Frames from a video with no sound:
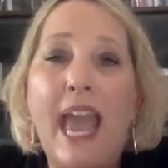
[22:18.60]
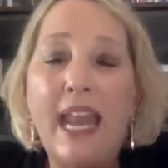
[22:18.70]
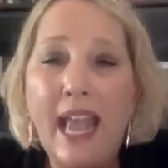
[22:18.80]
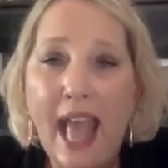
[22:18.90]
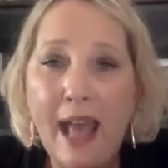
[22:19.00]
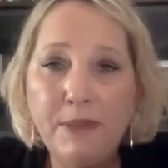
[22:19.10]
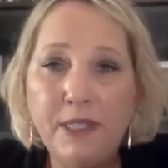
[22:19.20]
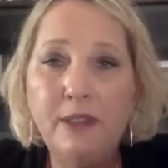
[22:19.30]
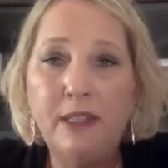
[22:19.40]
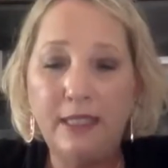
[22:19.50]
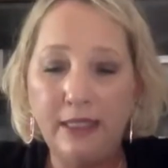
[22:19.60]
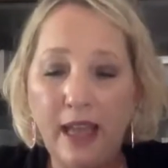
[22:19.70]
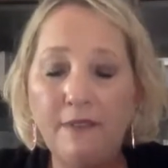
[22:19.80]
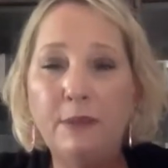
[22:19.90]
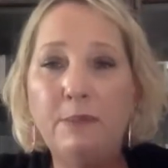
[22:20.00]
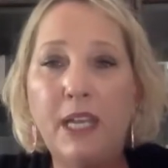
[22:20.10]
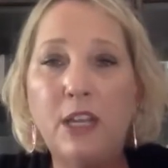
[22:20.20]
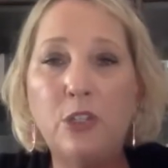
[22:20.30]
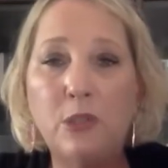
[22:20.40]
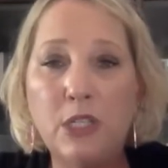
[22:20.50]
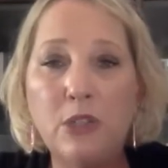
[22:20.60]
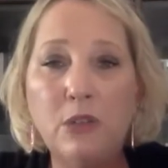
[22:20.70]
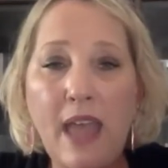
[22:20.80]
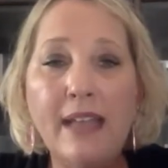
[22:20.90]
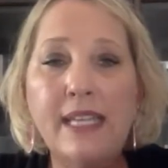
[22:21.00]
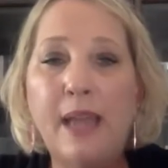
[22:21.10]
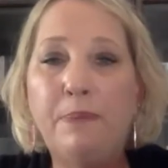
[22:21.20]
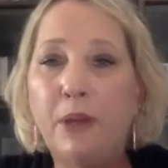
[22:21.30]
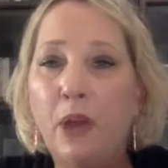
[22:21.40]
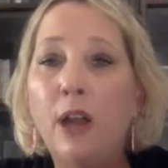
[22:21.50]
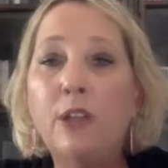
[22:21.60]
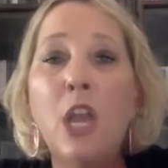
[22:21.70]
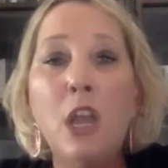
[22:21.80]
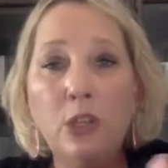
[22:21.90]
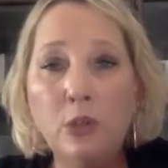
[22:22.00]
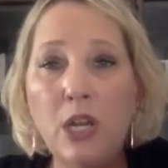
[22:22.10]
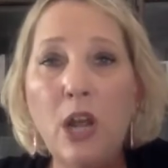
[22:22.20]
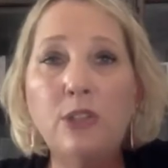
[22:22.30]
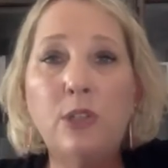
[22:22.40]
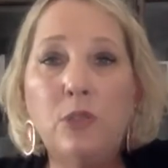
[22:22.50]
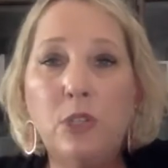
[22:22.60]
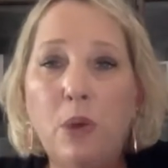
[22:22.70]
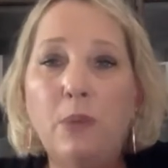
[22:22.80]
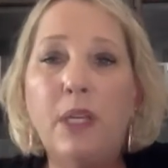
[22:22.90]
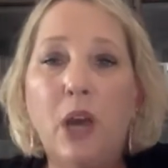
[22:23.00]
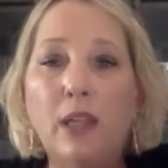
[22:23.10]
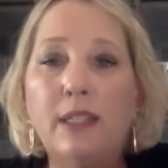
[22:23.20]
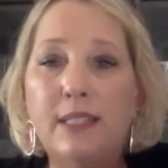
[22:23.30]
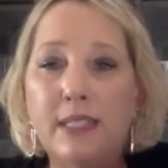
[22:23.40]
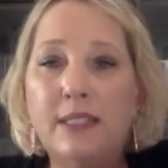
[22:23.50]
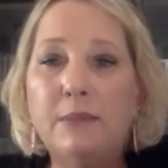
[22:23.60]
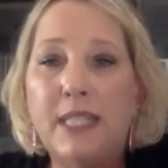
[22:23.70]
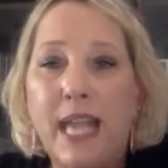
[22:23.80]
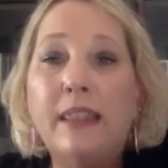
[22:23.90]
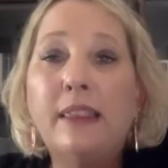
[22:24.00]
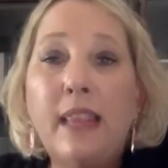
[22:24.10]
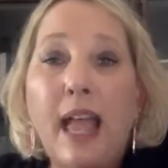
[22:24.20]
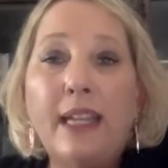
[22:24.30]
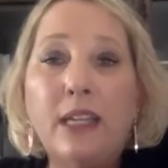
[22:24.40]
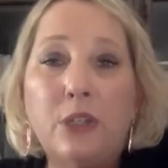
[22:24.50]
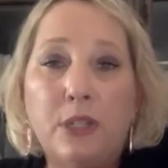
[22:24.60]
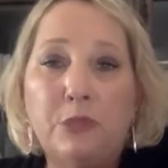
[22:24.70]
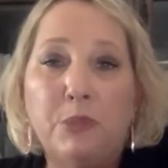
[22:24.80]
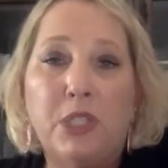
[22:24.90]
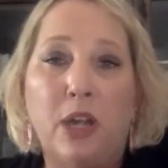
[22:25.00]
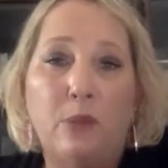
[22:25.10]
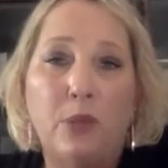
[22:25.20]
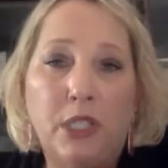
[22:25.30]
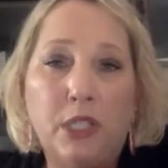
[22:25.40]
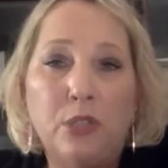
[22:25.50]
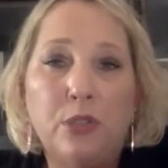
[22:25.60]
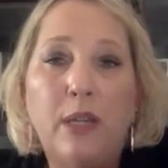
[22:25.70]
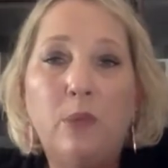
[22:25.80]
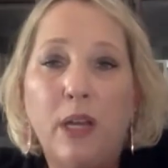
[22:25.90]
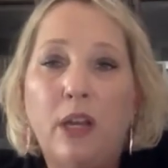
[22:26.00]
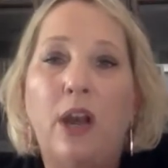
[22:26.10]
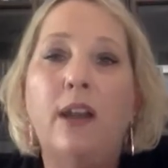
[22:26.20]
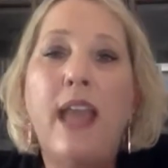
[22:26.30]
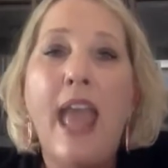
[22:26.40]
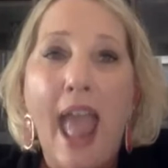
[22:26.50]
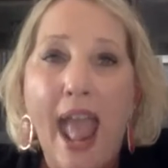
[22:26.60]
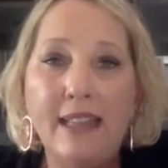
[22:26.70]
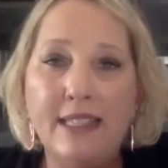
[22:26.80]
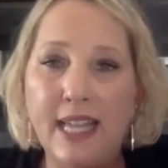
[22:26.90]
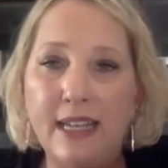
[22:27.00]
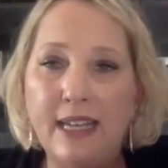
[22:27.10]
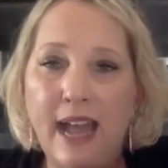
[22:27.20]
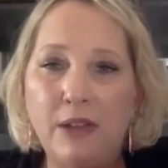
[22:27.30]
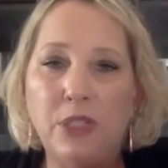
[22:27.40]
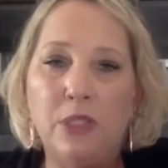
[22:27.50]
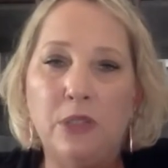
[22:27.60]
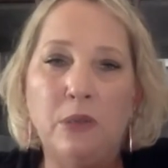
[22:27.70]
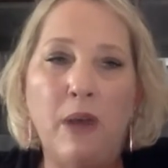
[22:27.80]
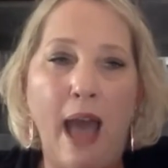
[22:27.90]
And I absolutely love it because you can do that type of card. You can also do what we call a system send, like a Christmas card where you can create one card and send it out to